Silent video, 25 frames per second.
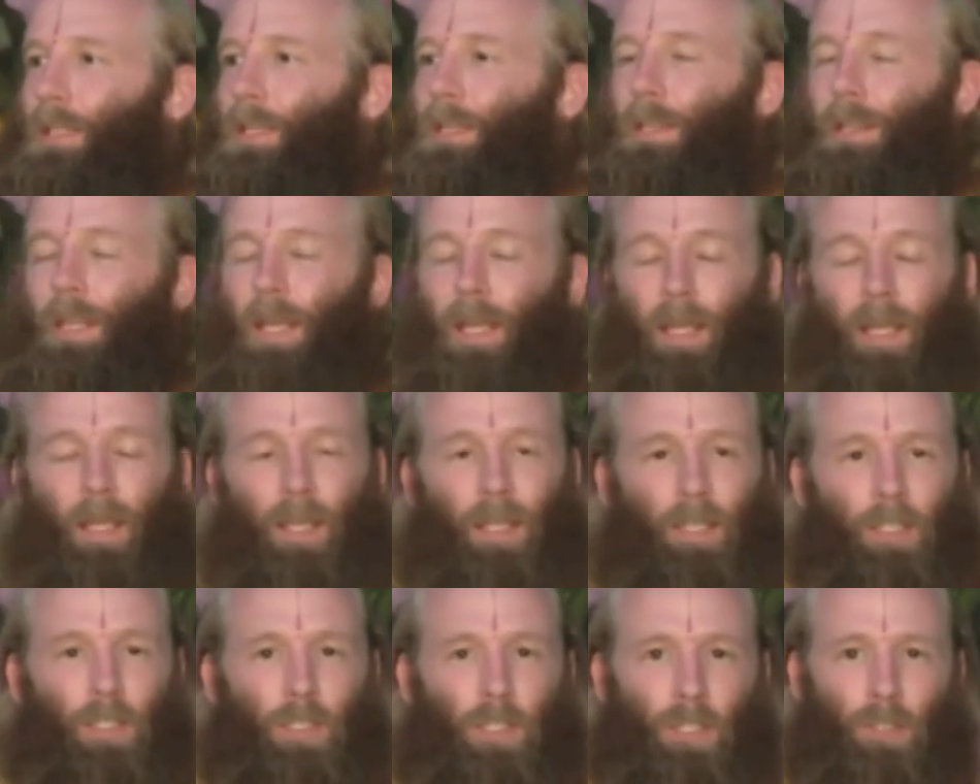
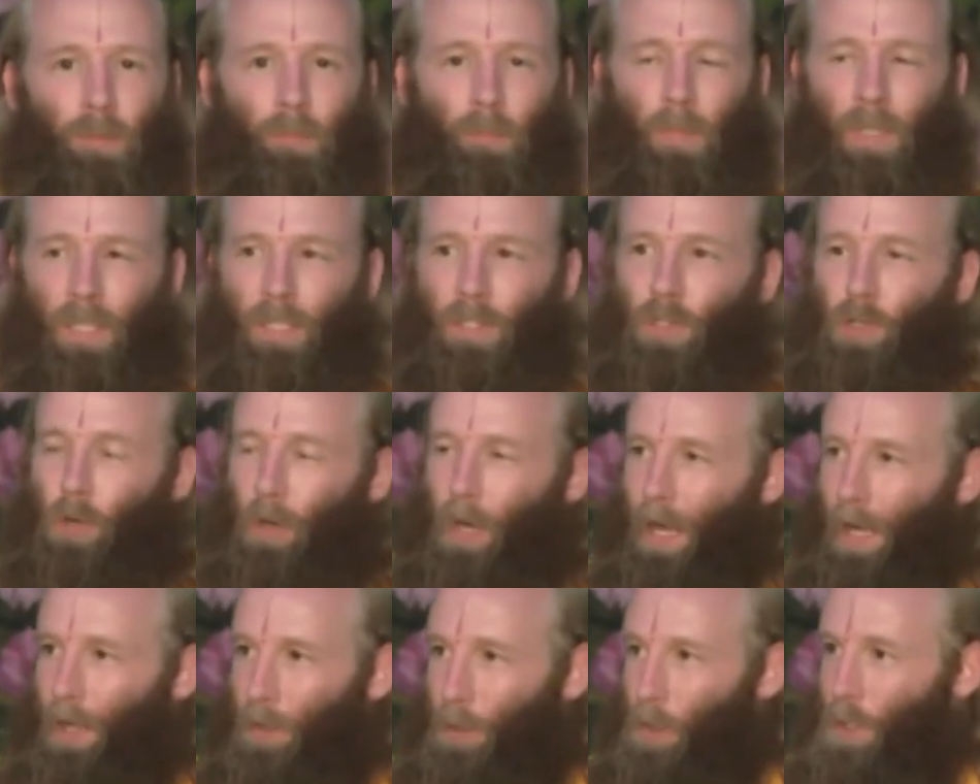Tej means
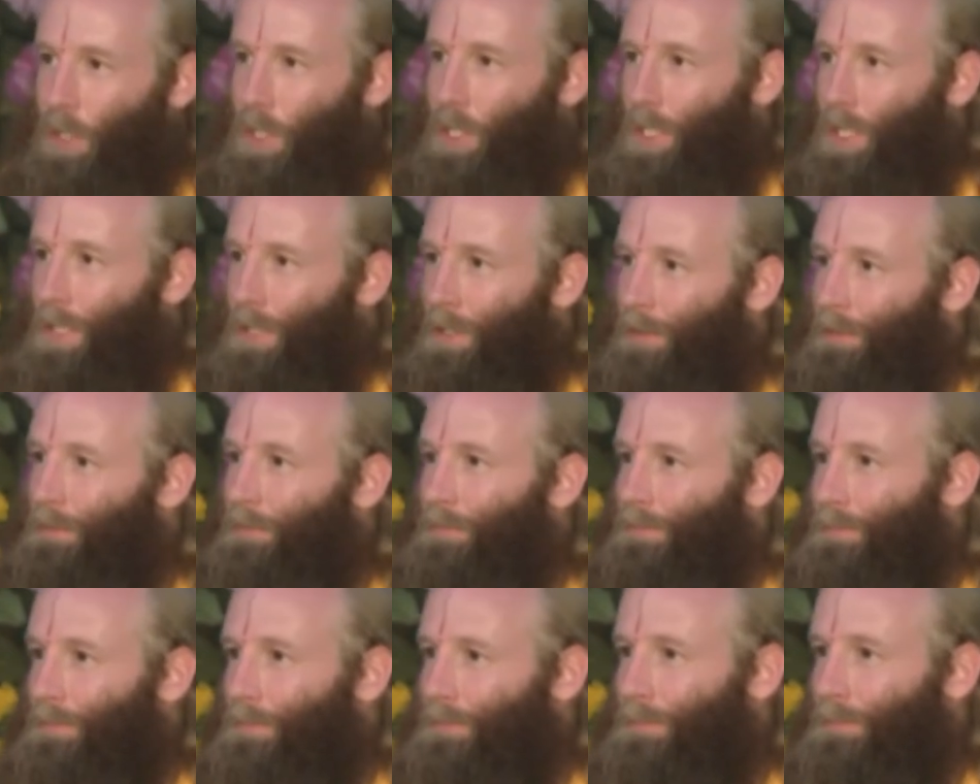your energy.
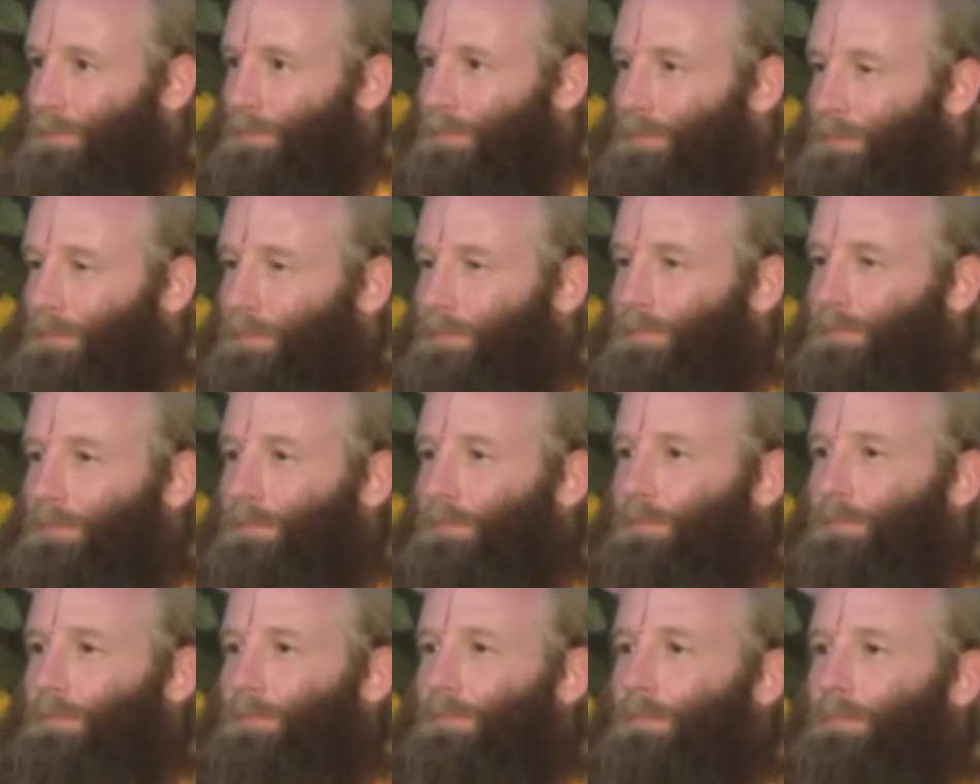
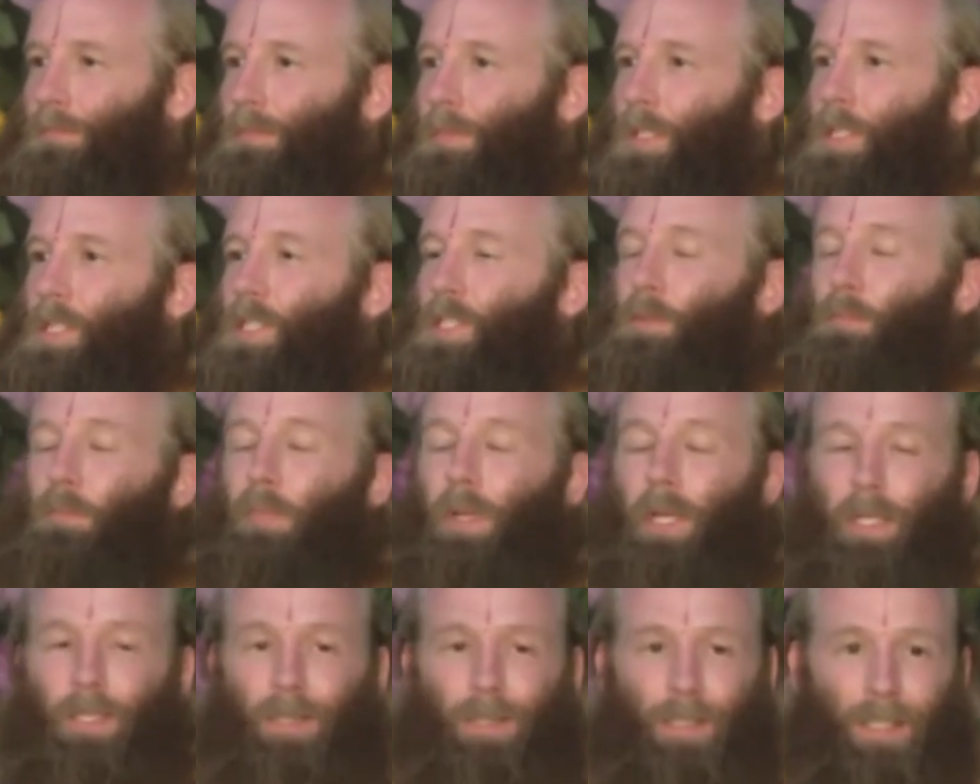
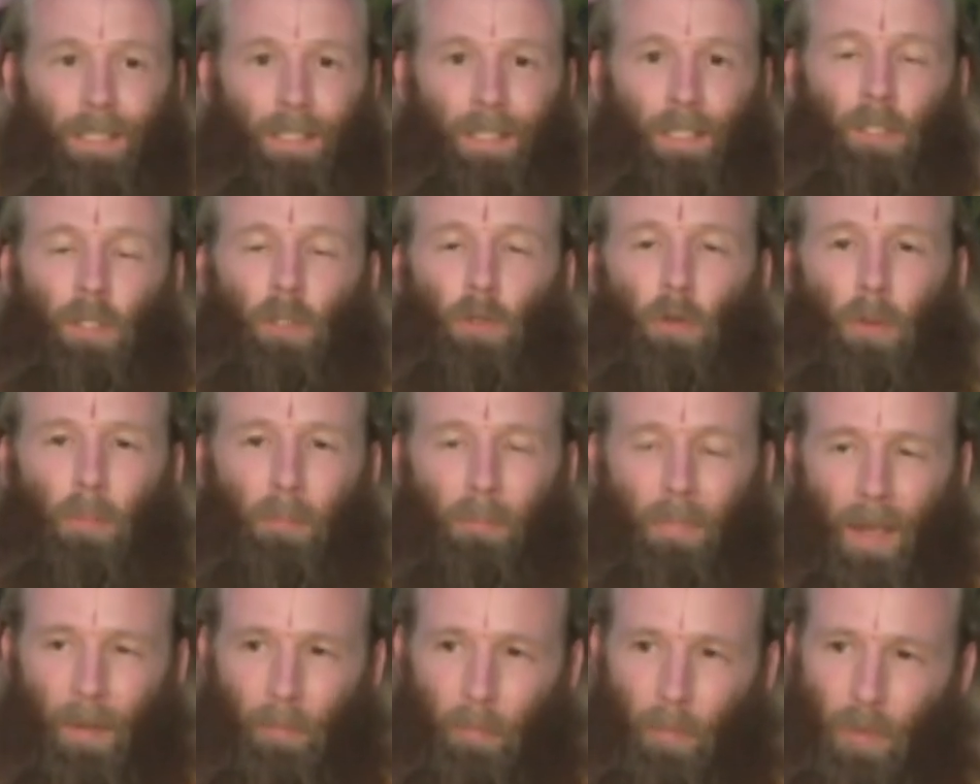Smriti, your
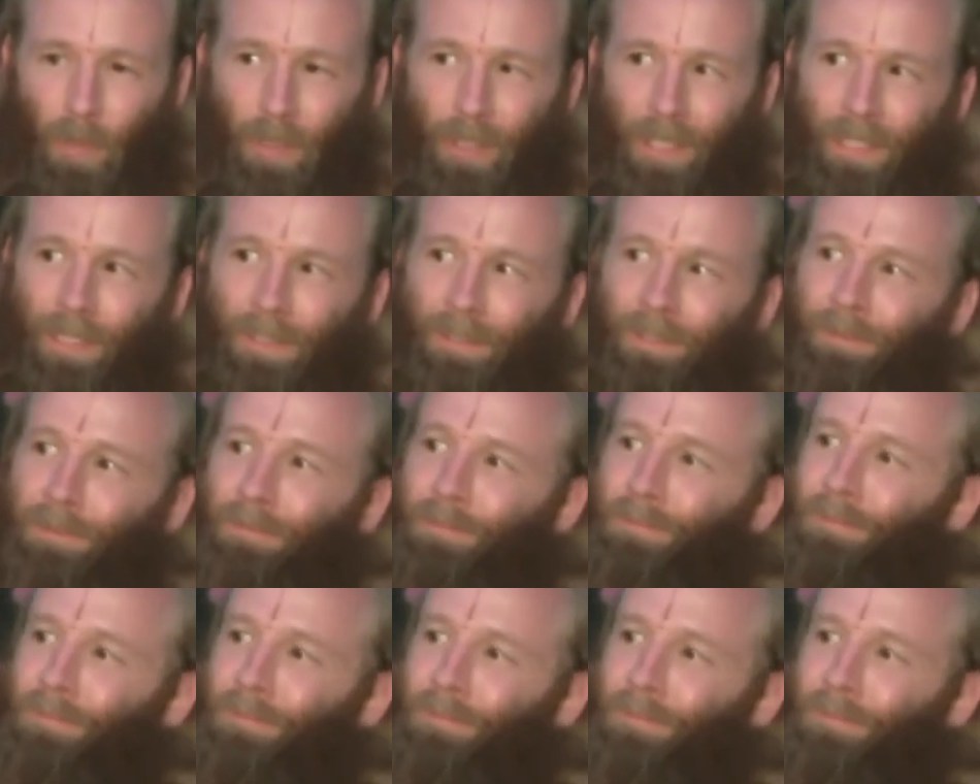memory.